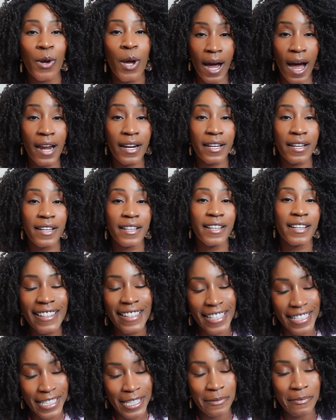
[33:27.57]
Ghana
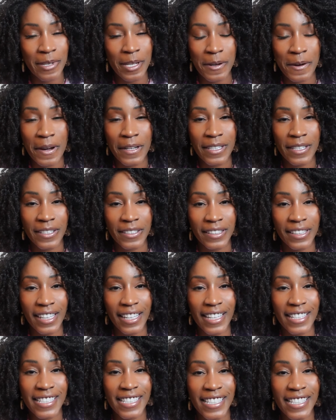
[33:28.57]
needs to be on your list.